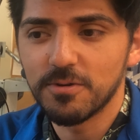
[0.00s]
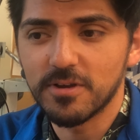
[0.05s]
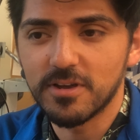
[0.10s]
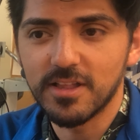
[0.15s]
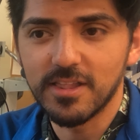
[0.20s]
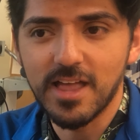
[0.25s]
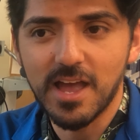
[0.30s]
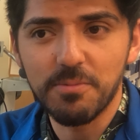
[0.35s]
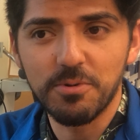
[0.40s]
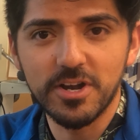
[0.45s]

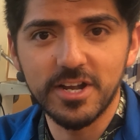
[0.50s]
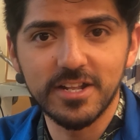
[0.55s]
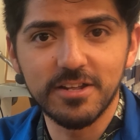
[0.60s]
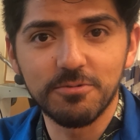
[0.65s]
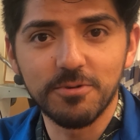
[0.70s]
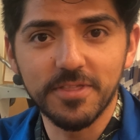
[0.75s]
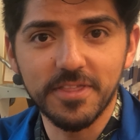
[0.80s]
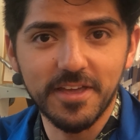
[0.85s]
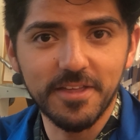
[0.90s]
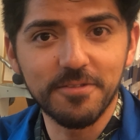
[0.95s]
collaborating
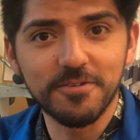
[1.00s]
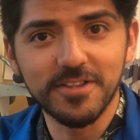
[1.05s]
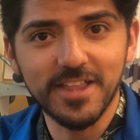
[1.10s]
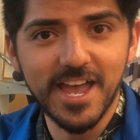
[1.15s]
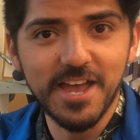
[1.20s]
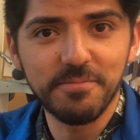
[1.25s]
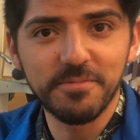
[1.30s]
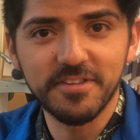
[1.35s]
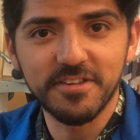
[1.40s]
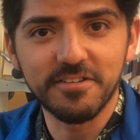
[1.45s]
with other
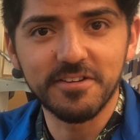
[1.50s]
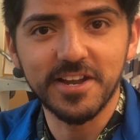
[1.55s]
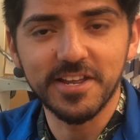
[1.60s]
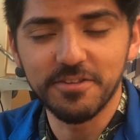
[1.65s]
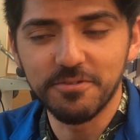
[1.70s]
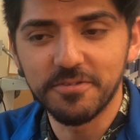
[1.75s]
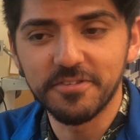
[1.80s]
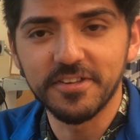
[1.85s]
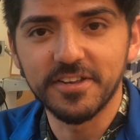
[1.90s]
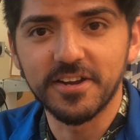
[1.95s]
labs here at
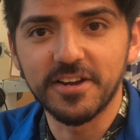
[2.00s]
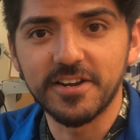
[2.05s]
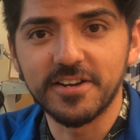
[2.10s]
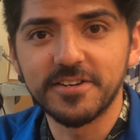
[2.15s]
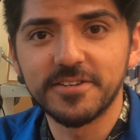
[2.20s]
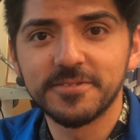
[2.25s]
UCR.